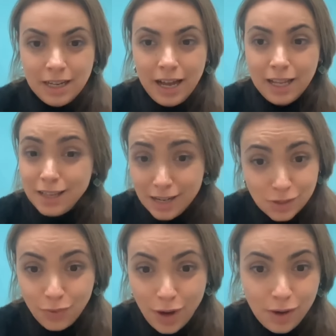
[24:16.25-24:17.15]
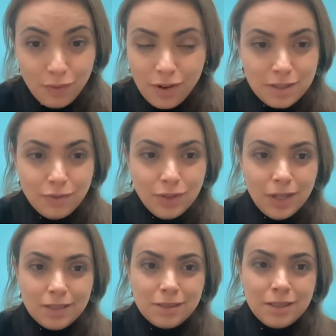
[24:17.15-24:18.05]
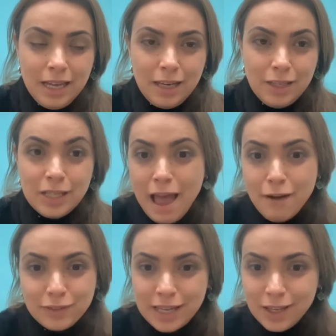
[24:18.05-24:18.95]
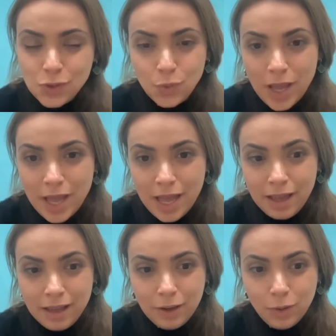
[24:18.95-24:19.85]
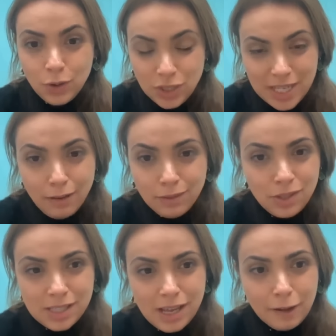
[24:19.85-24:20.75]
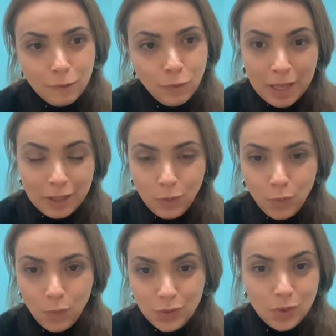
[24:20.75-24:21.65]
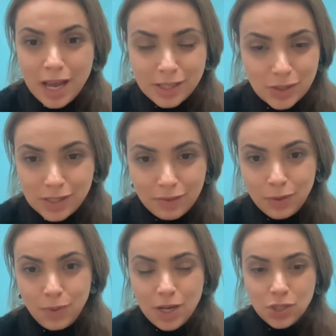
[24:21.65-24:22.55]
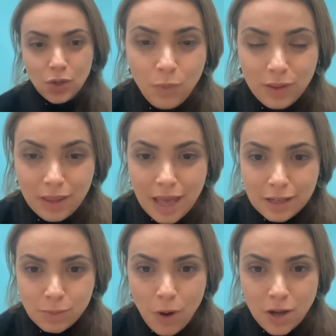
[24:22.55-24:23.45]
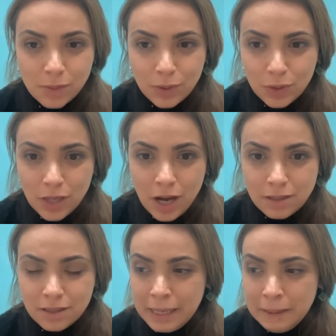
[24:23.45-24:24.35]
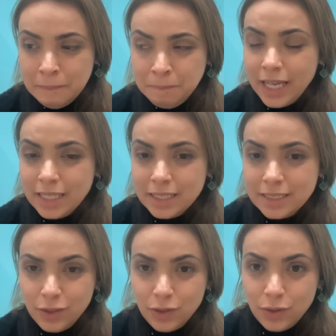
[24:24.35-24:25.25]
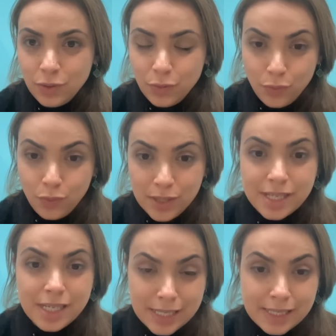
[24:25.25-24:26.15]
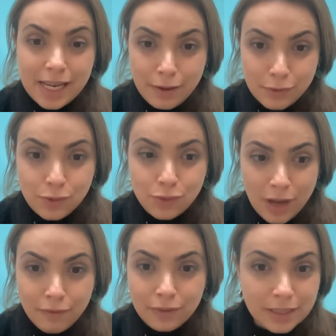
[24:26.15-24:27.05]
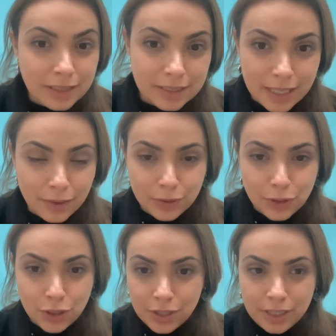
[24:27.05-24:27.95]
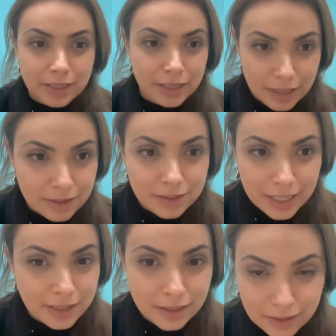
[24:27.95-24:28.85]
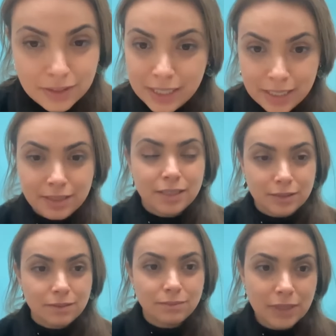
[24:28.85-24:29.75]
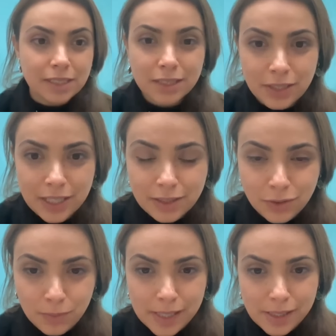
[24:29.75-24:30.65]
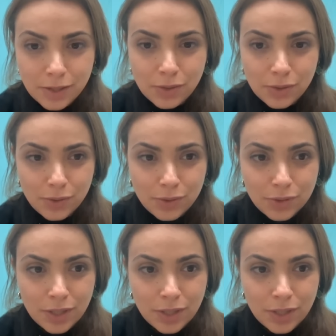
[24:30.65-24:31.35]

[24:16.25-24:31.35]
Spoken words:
And that is very, very difficult. And you'll have days where you doubt yourself and you'd ask yourself the question whether that is possible or not. And resilience allows you to have another day on the journey and another day and another day until until you hit your milestone or